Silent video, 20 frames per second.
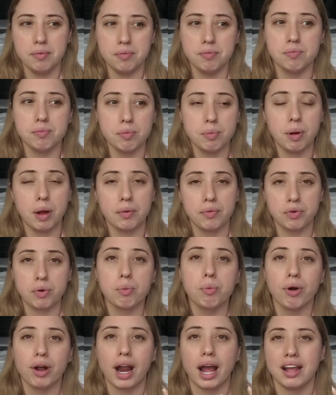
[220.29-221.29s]
but from
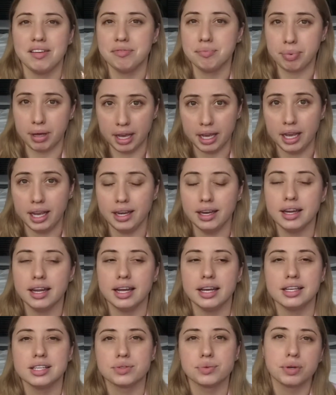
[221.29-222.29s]
what I've paid
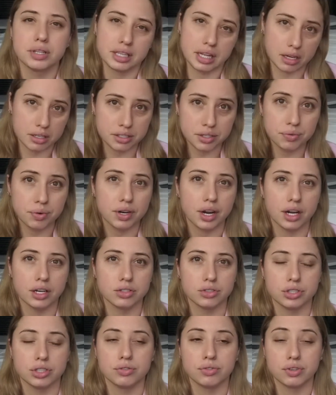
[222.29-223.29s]
is
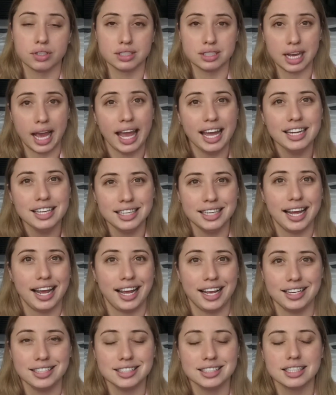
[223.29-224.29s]
1,100 for 10
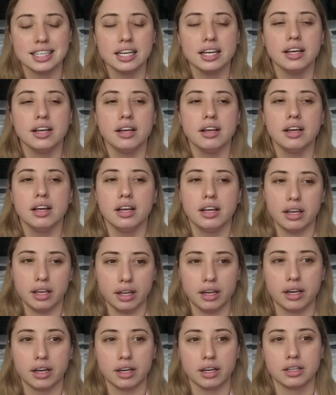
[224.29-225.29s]
days
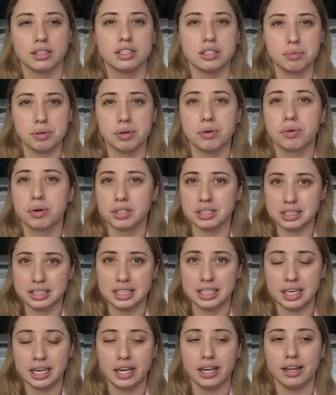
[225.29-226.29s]
here to be
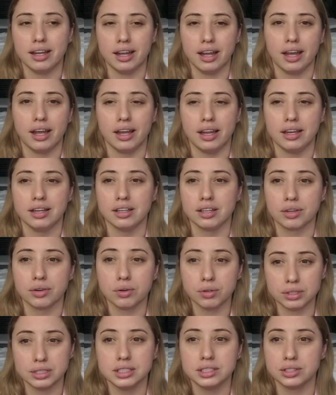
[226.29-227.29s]
quarantining in the
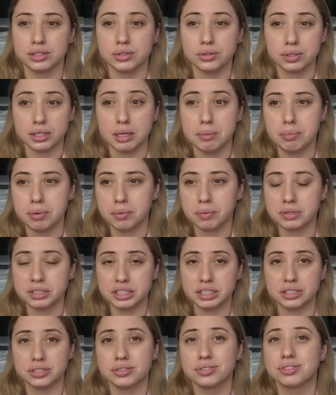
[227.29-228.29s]
Golden Tulip, which
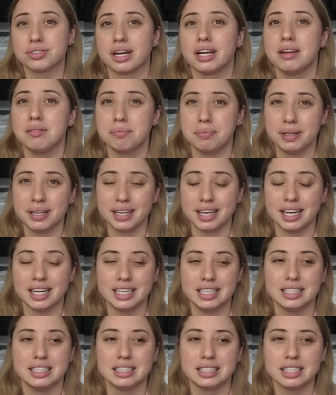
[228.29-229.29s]
is great
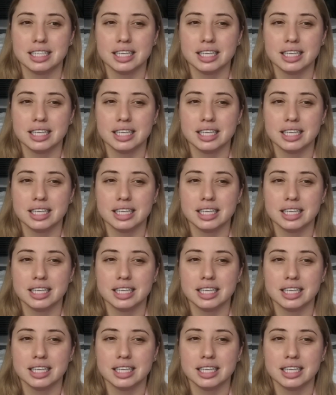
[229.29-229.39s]
because